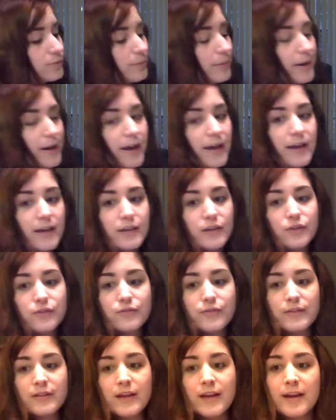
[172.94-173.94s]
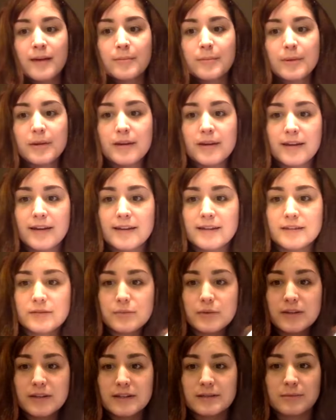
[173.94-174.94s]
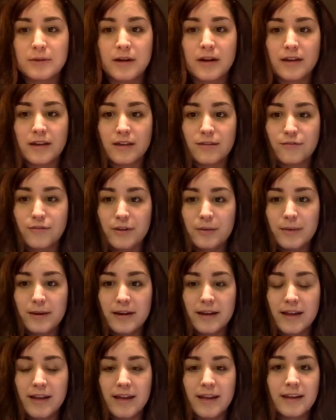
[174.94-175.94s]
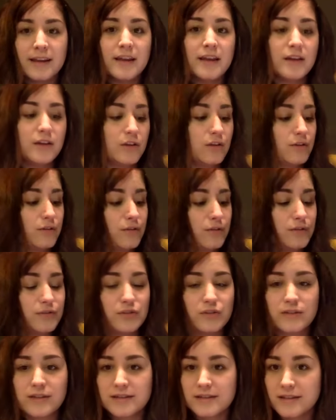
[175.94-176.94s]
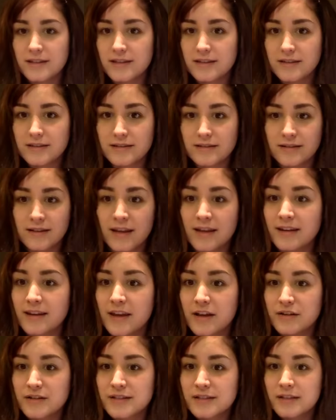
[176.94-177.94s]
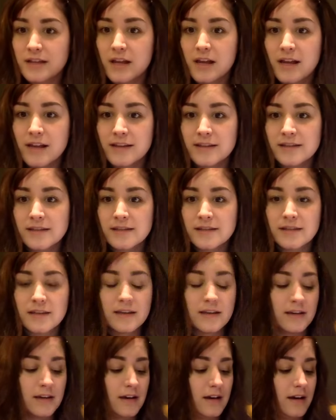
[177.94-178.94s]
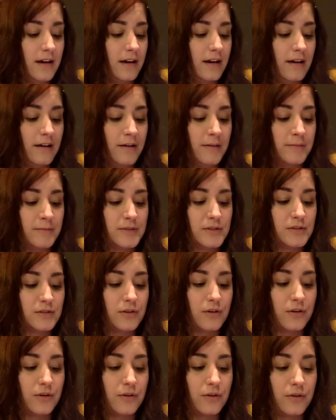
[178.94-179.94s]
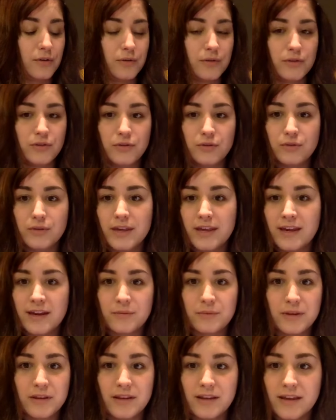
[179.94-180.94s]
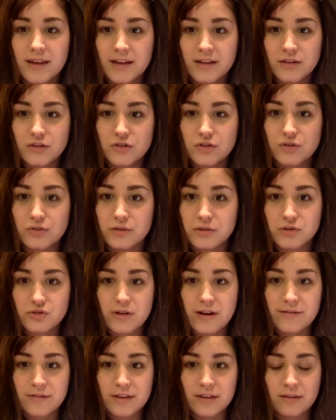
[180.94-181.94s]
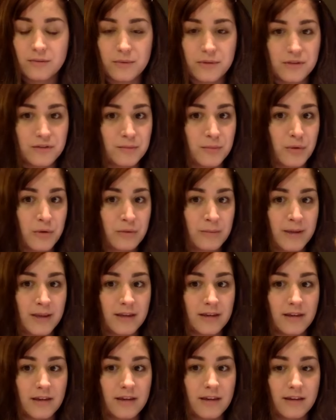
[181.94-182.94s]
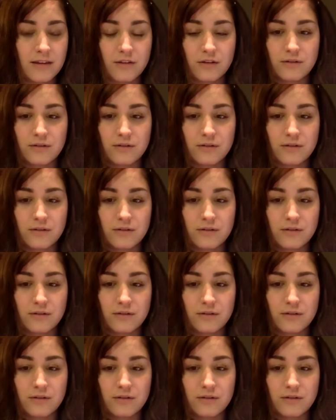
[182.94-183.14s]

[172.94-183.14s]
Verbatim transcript: By a UV lamp, it's really small. You can fit about a hand. You usually see these in like nail salons, so you can't really get too extravagant with your mold making.